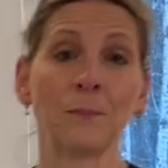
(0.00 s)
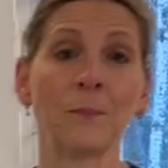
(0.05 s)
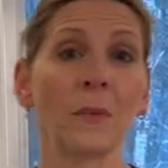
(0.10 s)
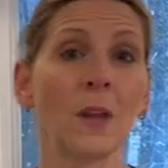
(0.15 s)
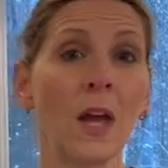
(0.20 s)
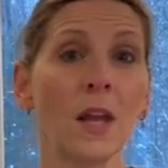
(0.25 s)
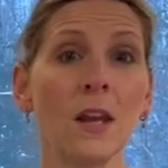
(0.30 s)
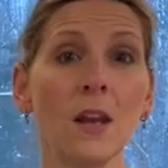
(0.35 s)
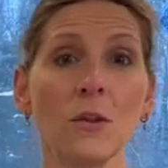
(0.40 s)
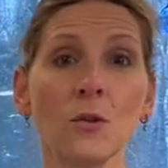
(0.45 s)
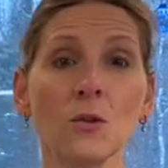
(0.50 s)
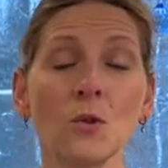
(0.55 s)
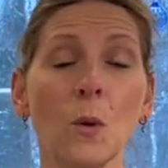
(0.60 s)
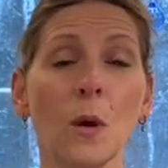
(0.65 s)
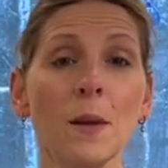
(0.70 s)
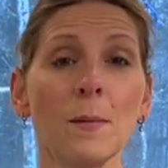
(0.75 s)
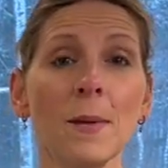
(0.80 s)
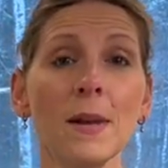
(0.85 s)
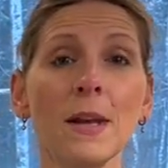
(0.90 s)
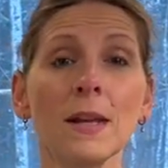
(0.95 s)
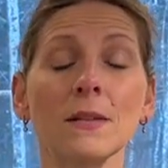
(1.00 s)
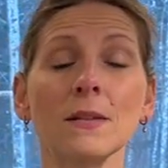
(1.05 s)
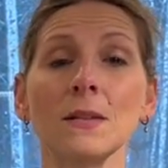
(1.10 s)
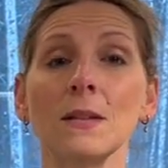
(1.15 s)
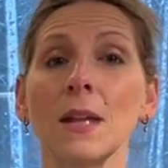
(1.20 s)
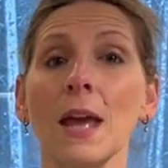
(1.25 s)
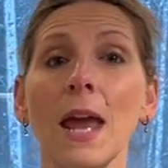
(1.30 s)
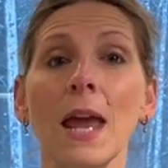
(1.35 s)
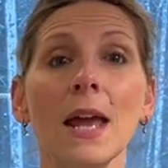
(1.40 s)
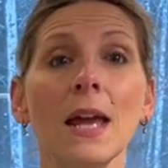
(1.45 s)
Another 20 minutes,
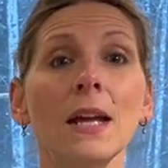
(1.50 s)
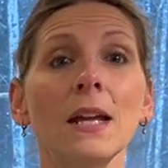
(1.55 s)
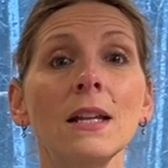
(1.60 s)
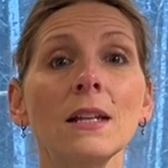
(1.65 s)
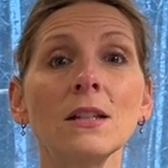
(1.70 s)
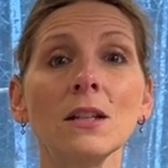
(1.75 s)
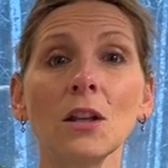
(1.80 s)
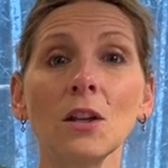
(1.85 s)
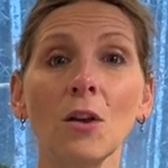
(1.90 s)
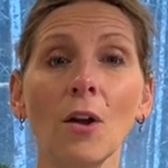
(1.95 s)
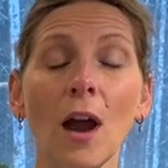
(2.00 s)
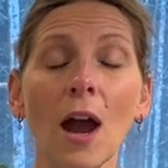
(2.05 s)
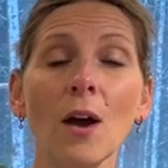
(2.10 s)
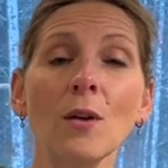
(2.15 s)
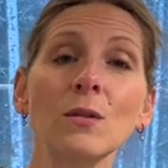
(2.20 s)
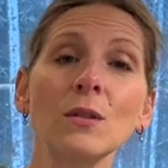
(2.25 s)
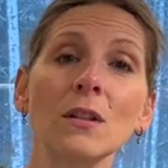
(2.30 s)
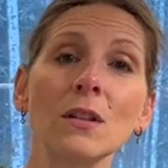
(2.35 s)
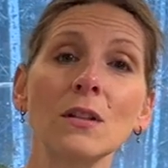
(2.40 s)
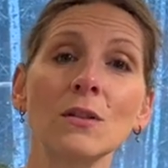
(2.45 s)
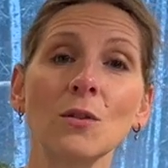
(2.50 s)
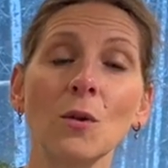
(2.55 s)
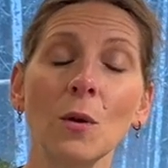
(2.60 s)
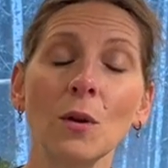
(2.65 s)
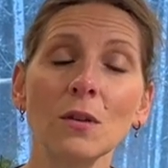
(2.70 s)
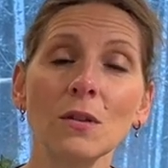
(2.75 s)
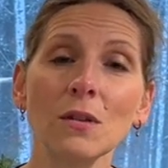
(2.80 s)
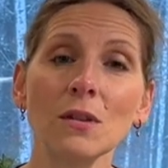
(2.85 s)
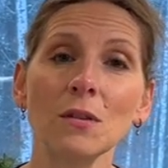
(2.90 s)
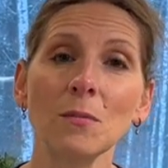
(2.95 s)
and your house is going
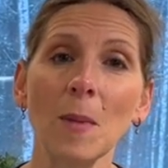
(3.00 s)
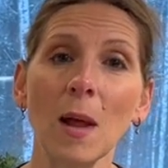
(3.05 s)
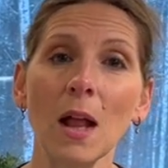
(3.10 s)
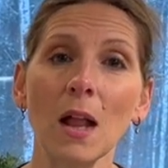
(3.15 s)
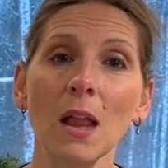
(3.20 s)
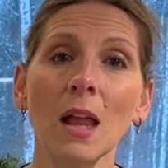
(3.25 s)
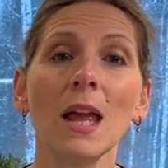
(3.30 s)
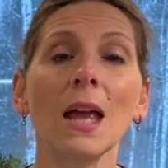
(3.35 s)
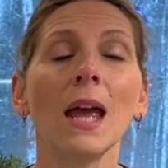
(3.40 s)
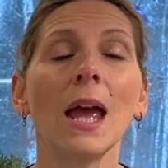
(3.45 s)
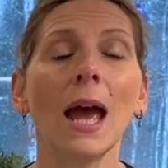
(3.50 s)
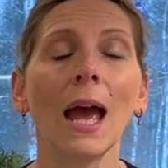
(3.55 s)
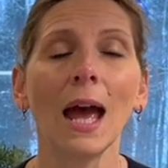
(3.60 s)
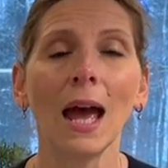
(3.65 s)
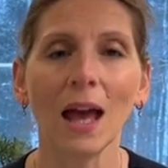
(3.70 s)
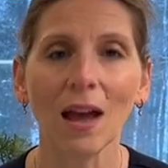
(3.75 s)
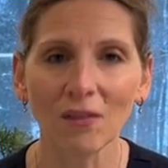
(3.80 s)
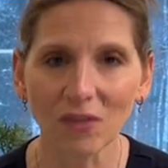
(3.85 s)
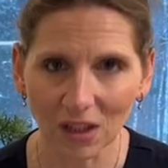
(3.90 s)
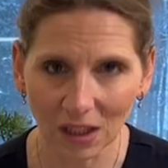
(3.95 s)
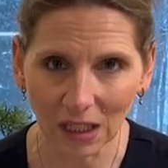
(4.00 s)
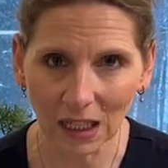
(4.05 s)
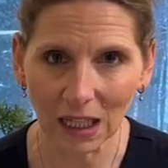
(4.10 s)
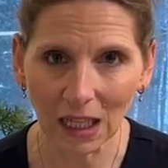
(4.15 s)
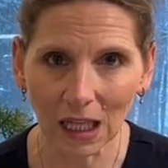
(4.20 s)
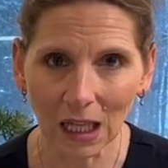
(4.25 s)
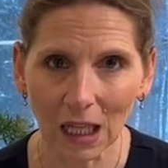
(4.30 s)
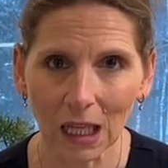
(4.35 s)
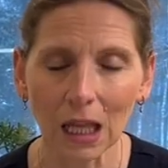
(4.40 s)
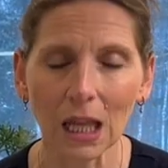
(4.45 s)
to smell
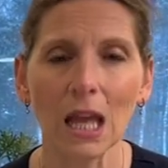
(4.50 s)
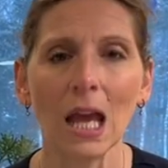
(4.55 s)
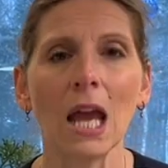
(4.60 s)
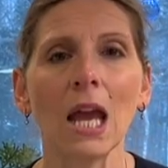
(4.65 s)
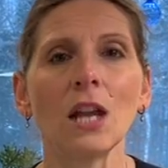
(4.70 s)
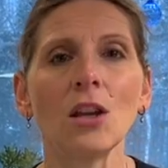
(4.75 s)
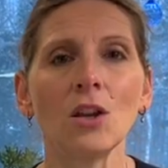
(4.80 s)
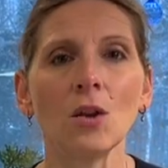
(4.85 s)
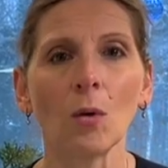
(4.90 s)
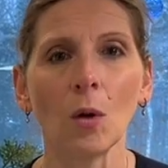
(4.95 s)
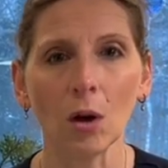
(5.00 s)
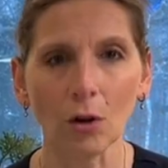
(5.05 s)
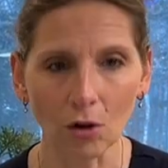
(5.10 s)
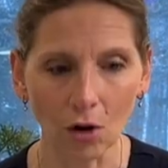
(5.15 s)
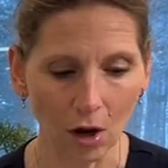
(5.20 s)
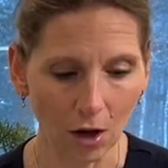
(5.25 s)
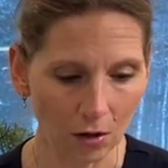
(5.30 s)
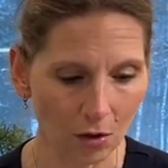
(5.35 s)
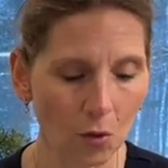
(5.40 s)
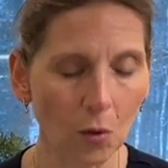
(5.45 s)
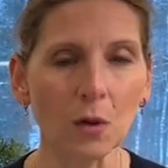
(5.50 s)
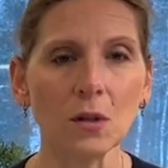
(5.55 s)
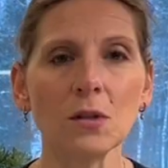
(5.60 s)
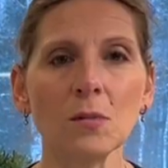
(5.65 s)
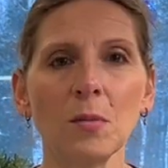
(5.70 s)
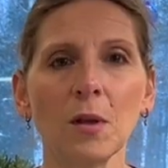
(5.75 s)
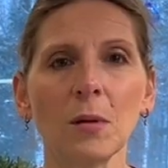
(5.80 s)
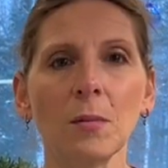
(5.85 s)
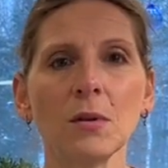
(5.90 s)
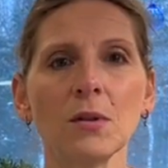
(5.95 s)
heavenly, and you are not going to
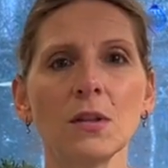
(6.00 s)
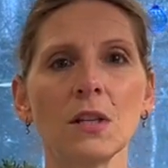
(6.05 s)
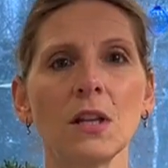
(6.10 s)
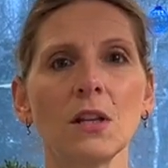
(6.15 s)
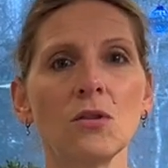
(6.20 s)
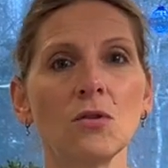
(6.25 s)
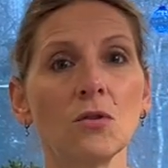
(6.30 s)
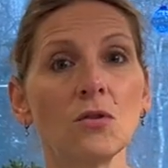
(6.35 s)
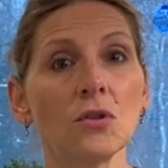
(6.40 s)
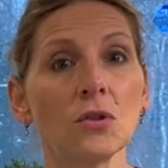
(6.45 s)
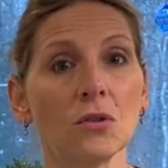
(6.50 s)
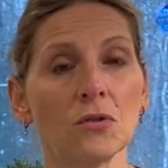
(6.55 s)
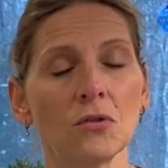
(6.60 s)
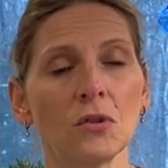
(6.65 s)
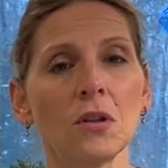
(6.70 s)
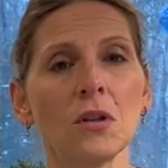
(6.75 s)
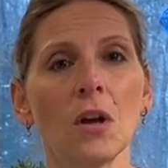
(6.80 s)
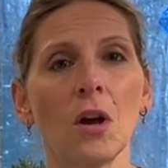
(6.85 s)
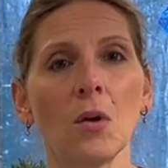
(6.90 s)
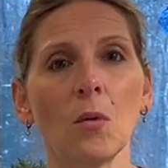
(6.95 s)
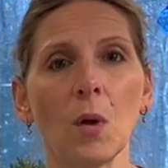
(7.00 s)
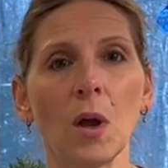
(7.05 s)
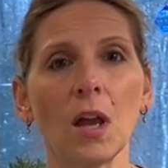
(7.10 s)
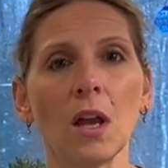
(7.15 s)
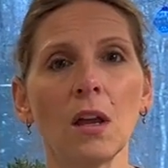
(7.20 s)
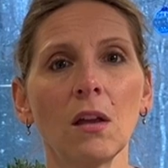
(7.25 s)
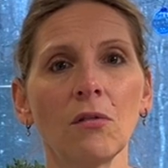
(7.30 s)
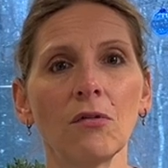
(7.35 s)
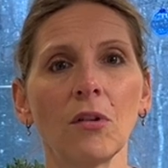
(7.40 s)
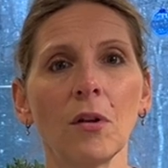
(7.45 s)
be able to get your children
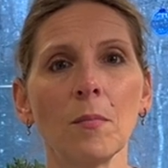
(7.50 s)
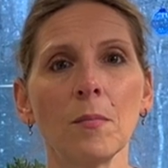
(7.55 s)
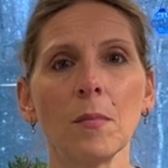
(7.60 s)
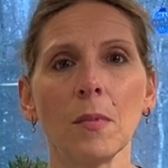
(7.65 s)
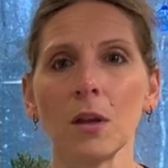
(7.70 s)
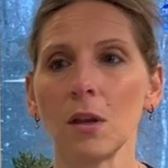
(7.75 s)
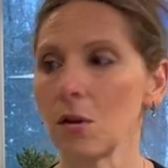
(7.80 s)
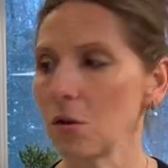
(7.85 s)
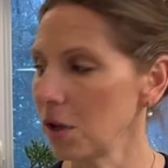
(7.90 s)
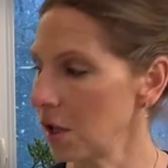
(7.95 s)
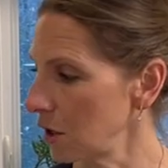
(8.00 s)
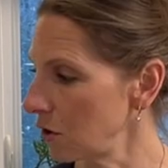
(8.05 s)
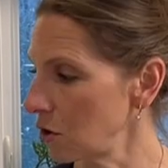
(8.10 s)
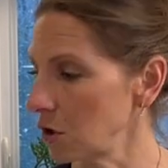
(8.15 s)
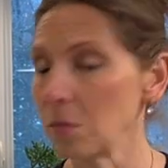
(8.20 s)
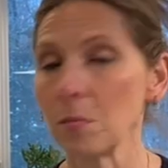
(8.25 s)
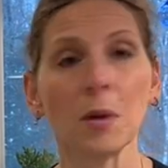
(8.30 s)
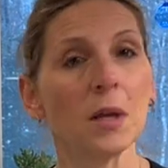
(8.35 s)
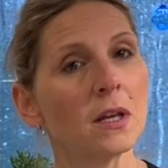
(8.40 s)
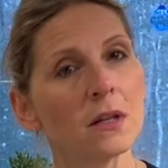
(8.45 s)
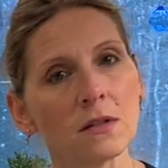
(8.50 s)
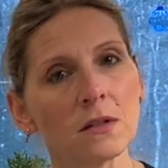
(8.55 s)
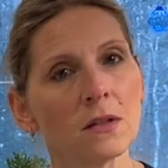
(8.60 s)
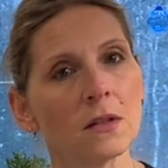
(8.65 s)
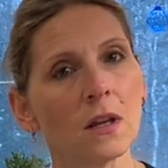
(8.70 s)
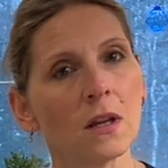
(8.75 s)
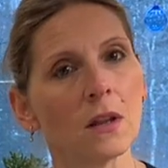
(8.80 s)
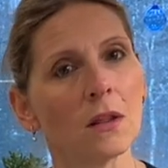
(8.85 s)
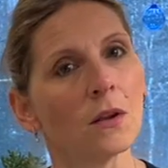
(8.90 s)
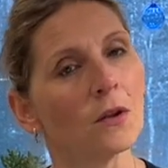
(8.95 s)
away from your kitchen because
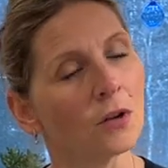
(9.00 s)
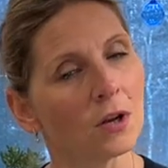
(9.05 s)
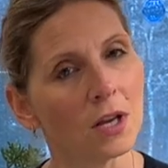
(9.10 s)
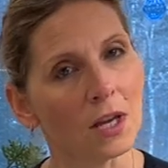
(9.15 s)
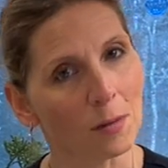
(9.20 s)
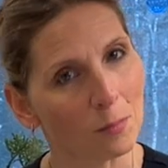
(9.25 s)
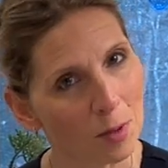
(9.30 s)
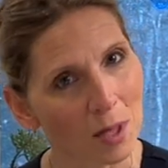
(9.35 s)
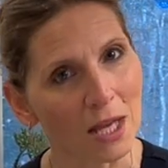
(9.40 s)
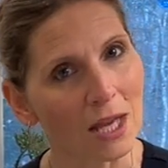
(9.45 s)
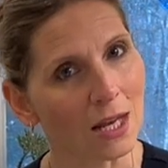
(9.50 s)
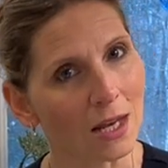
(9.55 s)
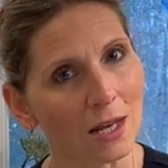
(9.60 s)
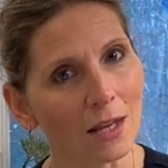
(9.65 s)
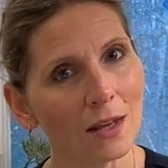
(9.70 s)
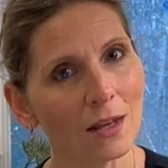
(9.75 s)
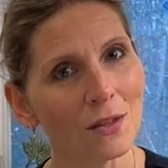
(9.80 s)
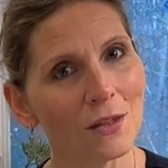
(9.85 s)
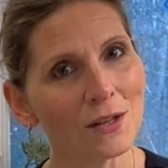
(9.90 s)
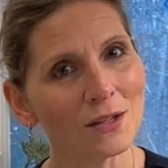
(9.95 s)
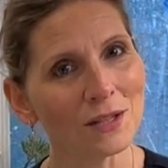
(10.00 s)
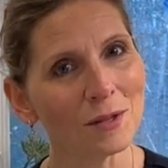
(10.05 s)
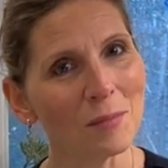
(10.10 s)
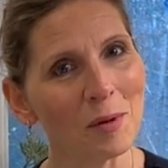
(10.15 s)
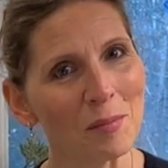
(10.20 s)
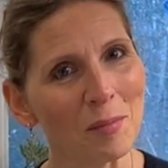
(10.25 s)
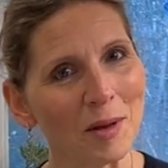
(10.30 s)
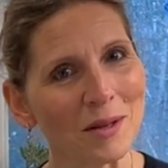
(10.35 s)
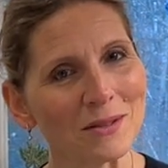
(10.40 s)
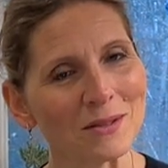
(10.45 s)
they're going to be eating the cinnamon
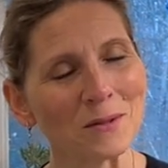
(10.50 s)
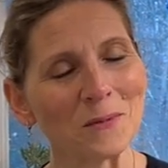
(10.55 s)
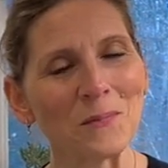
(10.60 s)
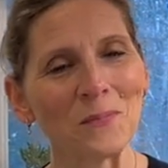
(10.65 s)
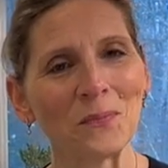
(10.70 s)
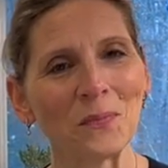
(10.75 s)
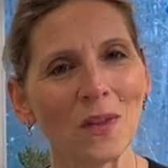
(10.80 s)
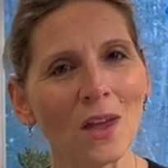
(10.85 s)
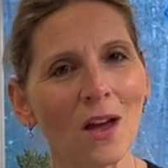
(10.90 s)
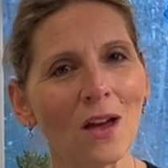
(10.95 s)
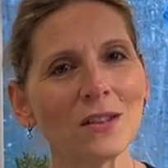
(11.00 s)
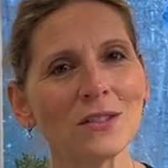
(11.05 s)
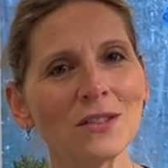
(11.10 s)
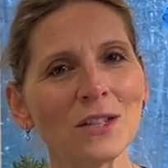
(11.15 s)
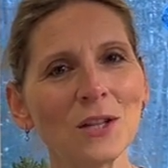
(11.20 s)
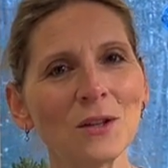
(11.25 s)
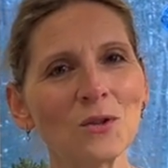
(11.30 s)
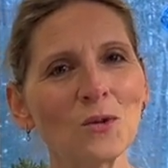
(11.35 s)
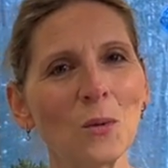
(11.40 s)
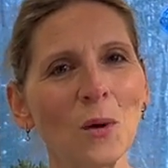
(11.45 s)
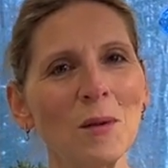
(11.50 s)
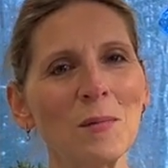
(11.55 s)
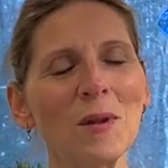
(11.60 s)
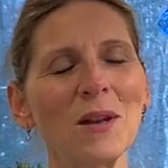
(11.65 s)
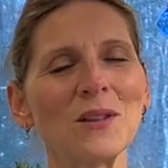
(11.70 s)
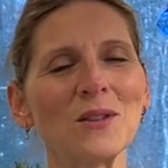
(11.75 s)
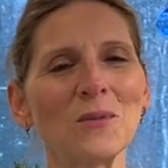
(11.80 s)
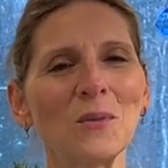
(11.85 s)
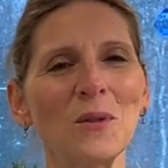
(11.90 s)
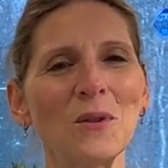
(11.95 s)
buns. I'll see you in 20
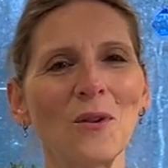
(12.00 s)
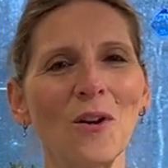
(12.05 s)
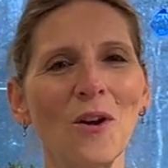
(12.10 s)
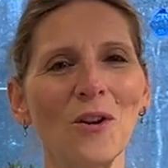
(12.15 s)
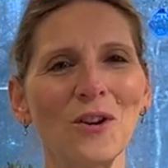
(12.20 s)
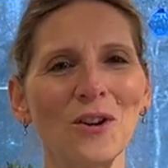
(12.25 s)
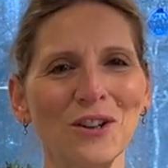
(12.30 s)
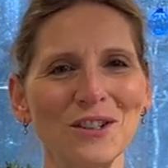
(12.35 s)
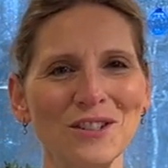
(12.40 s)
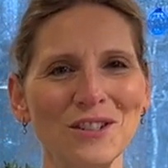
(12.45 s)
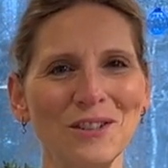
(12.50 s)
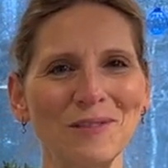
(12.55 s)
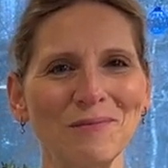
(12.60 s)
minutes when they're all cooked.